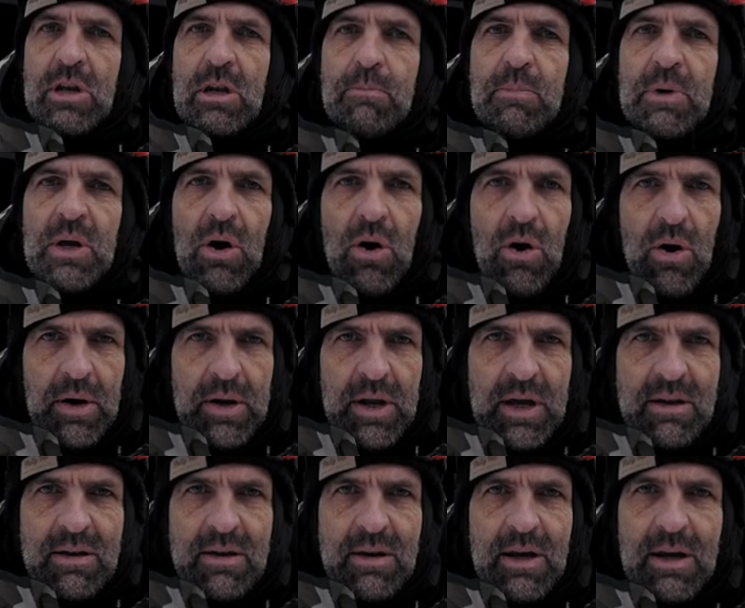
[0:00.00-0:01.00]
to be on
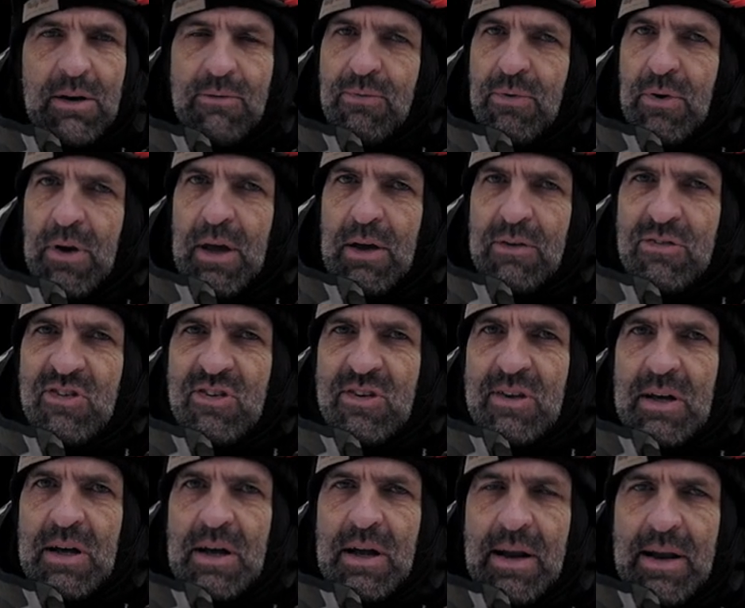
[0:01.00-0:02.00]
it. It forgives
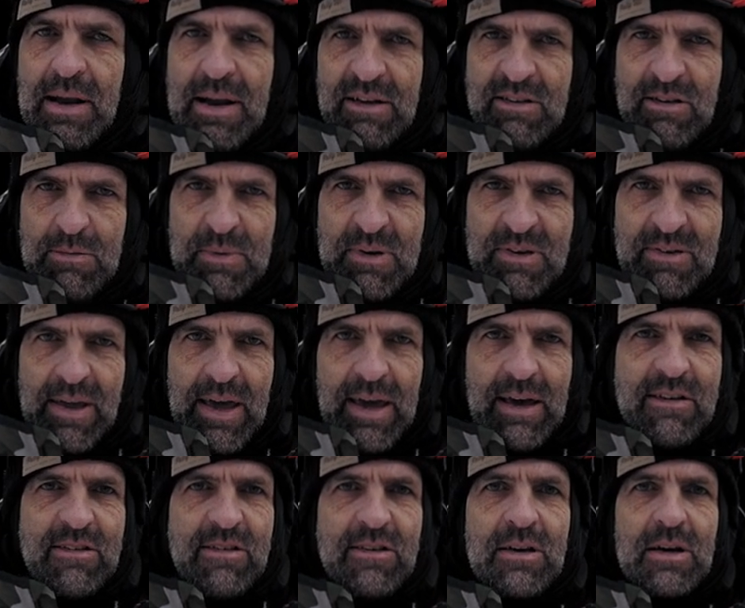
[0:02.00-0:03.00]
less
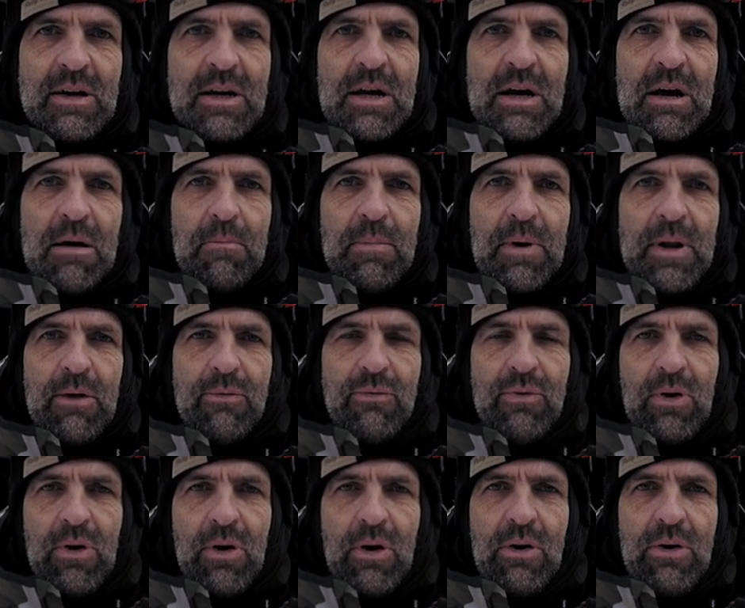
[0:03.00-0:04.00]
mistakes. But if
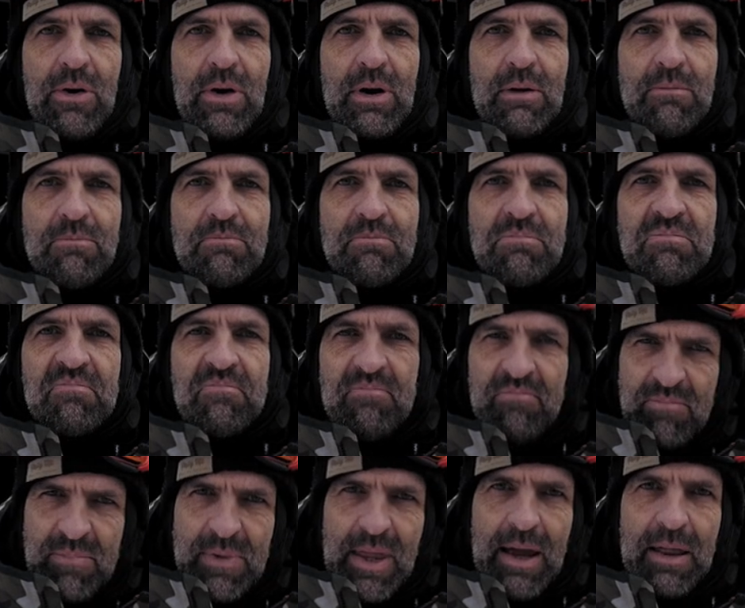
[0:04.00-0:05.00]
you are a
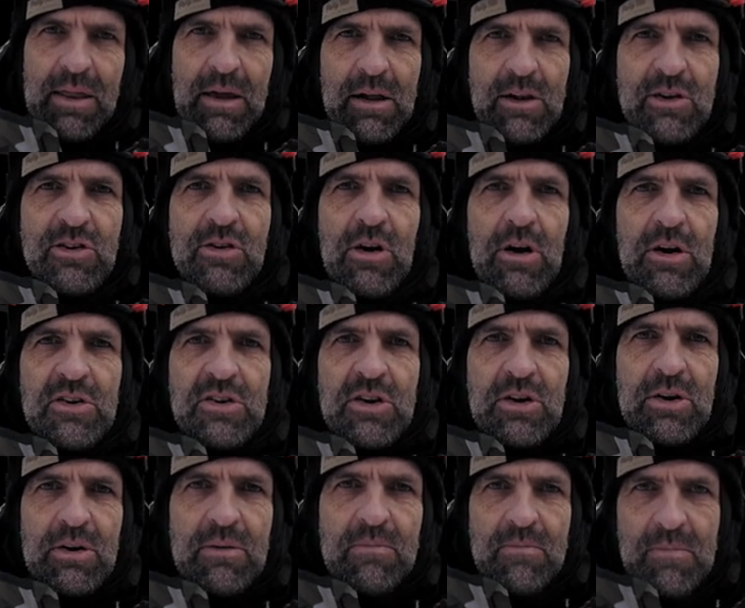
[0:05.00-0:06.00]
technical
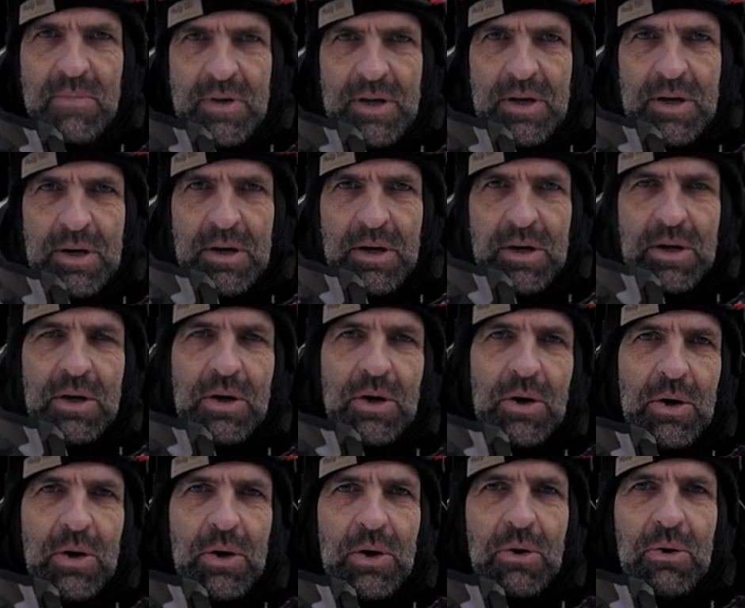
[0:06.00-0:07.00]
charger,
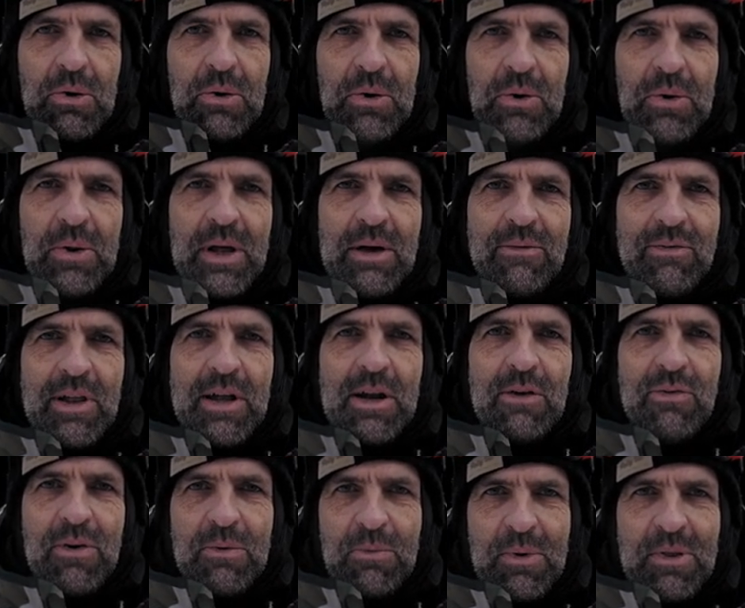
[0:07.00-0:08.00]
you'll have a lot
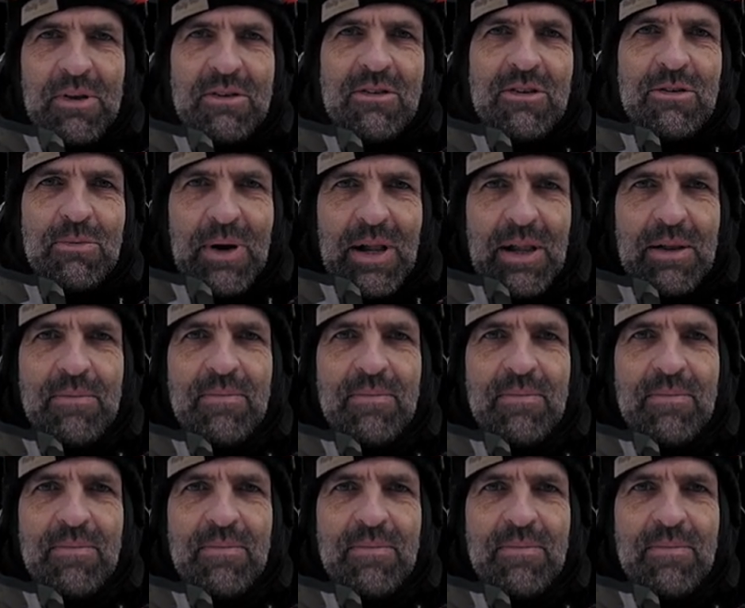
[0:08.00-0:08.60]
of fun with this as well.